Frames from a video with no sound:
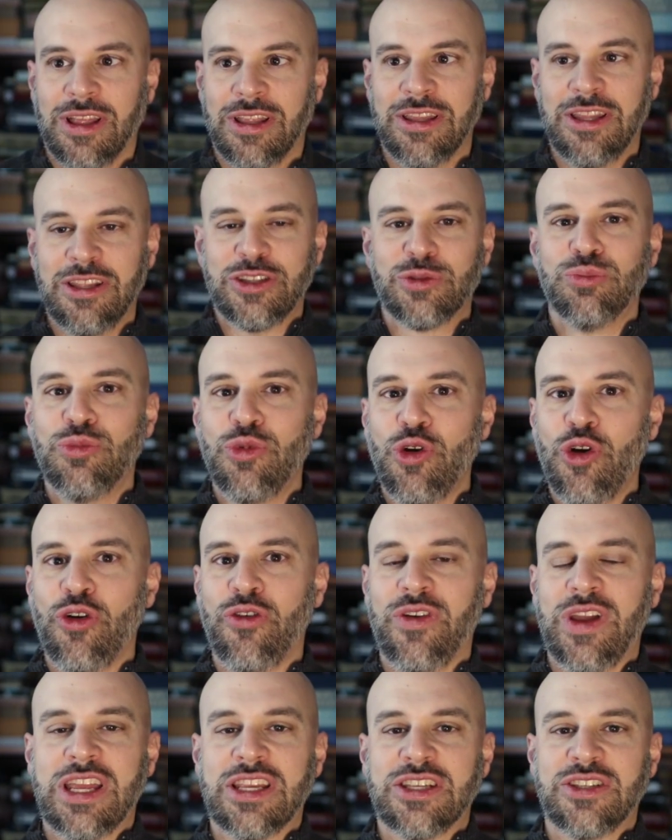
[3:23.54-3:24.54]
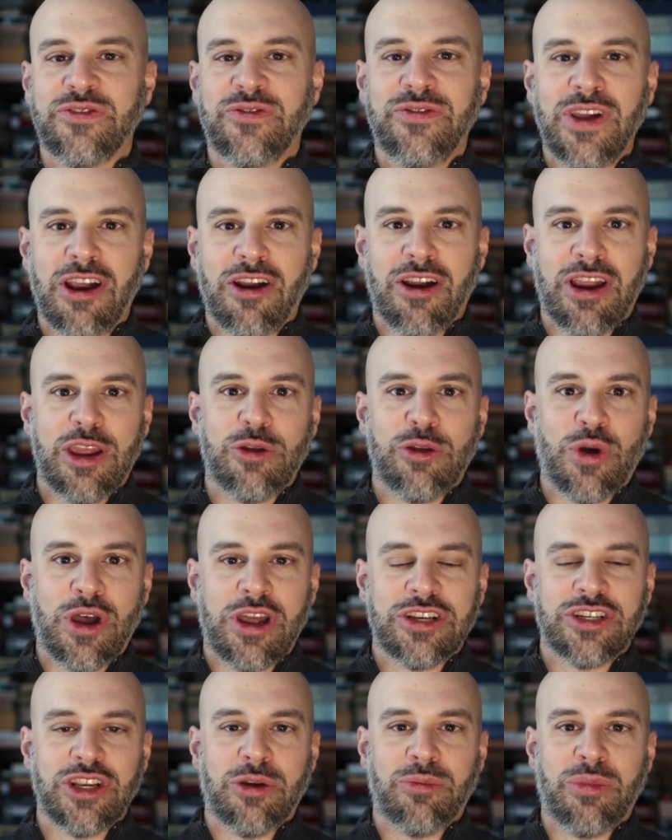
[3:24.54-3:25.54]
This movie is very
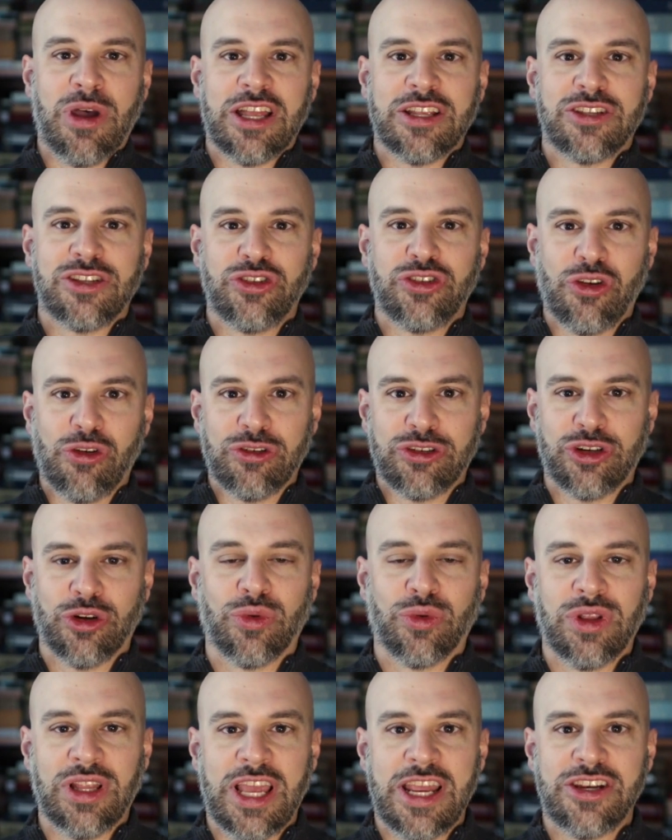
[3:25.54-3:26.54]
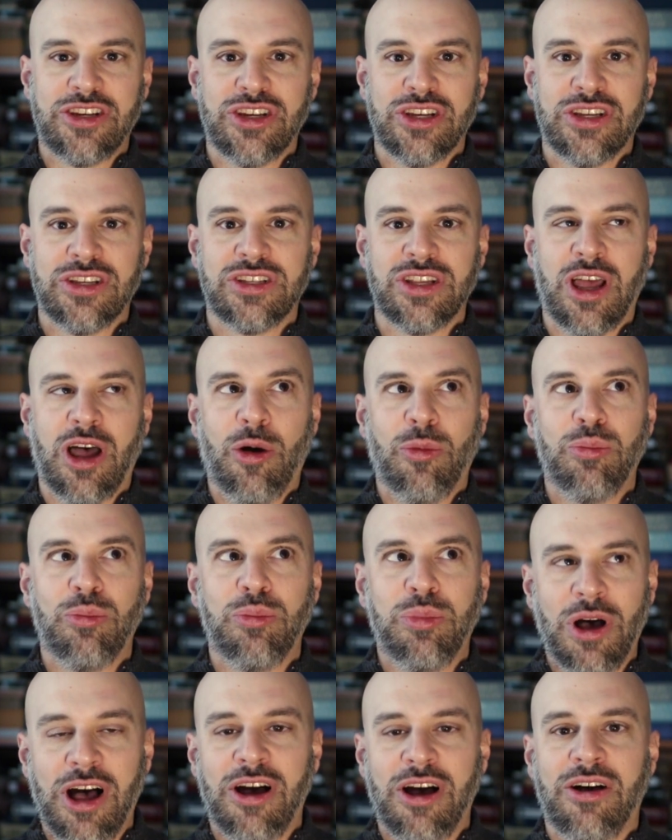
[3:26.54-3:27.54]
much about social relations
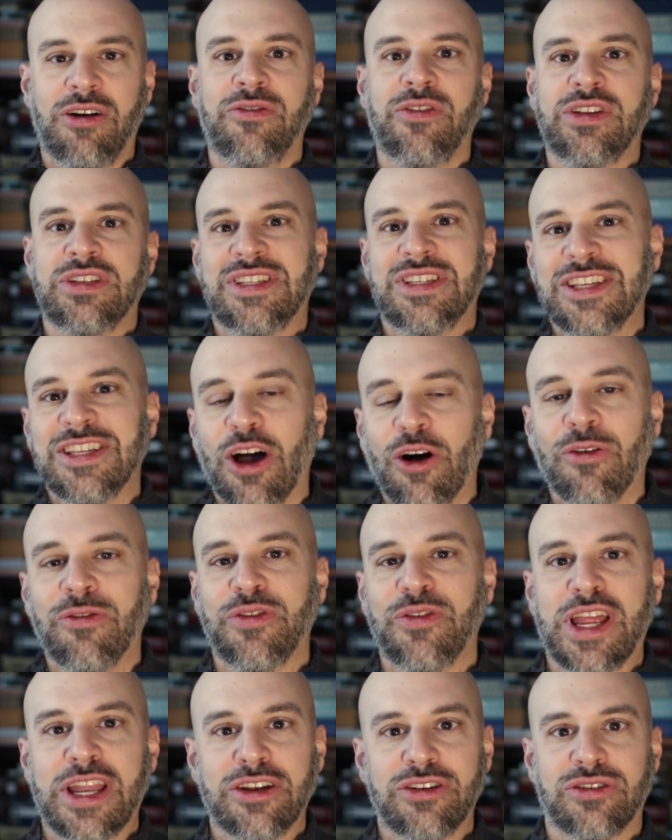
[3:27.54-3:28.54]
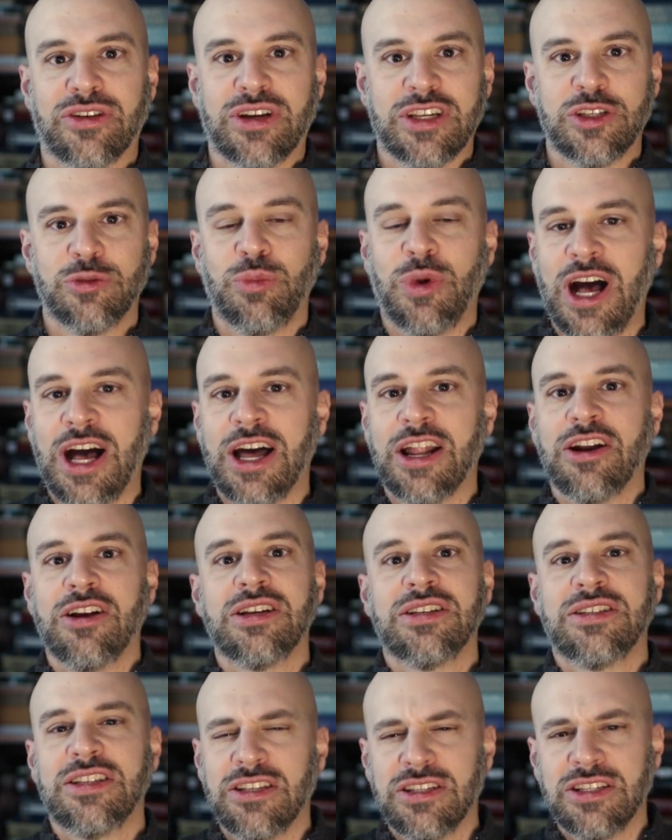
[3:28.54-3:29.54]
above self-interest. Potter
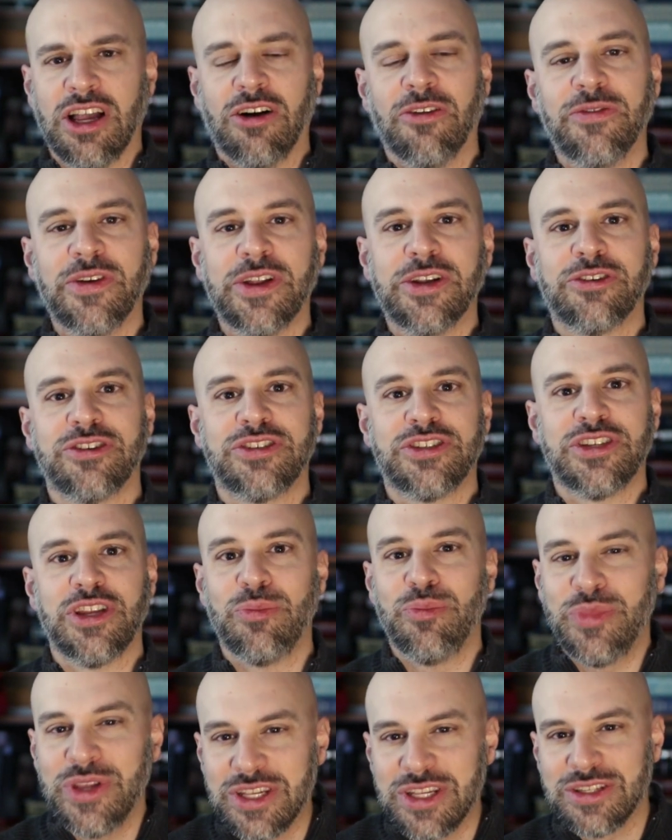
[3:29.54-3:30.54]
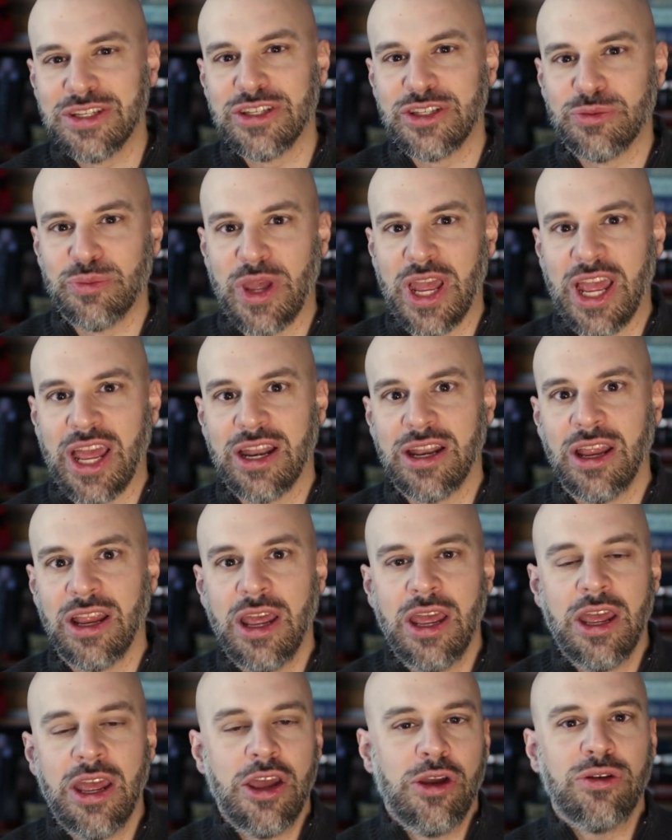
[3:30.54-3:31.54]
is the self-interested businessman
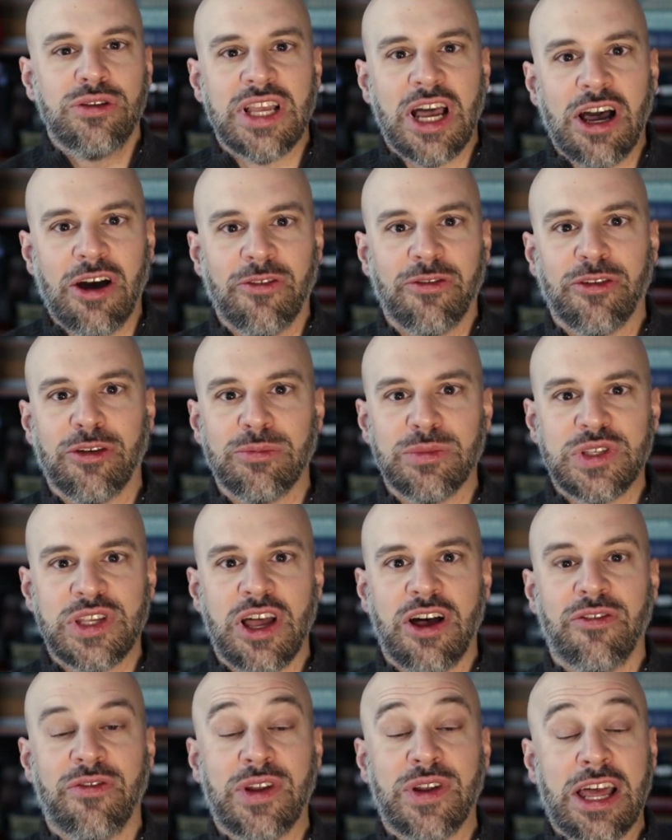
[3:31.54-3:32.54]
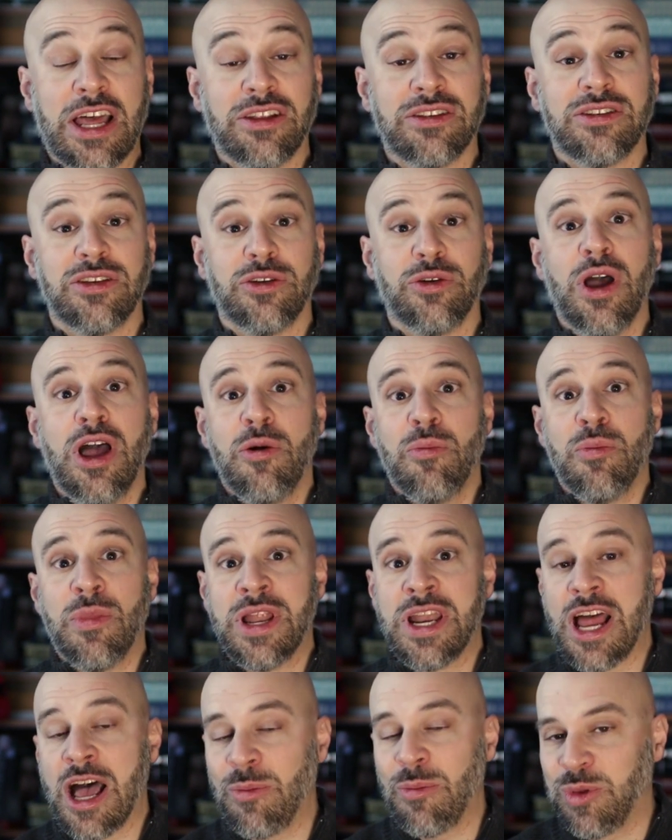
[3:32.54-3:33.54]
who's out for himself and out to
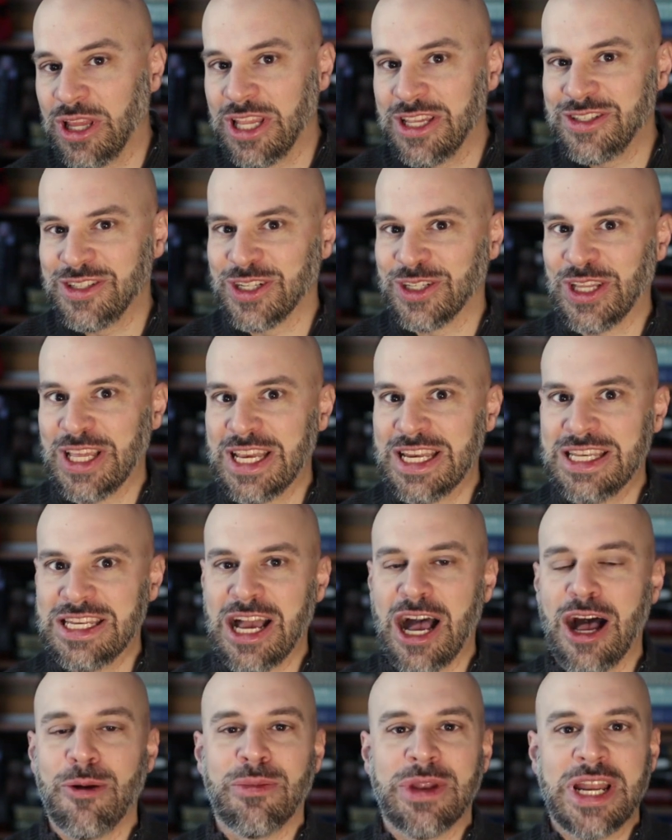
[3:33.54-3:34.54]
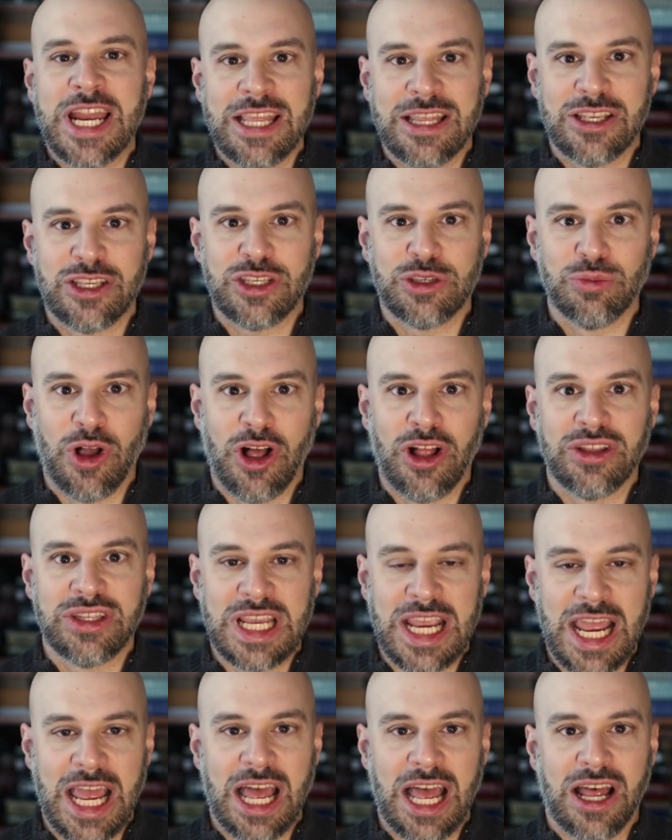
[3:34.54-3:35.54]
monopolistically dominate the small
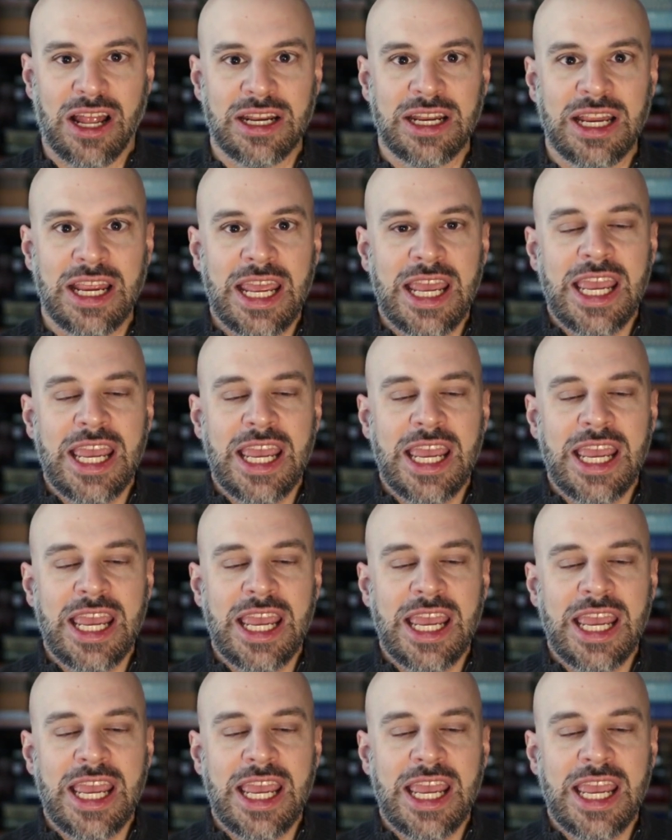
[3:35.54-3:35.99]
town.